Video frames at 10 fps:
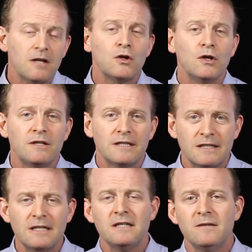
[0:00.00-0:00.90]
could
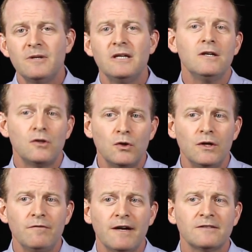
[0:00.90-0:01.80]
continue to be good
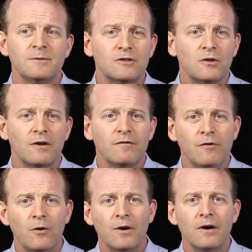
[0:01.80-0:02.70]
investments going
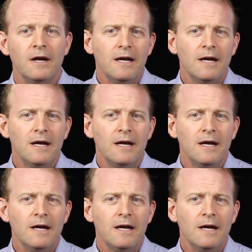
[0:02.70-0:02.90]
forward.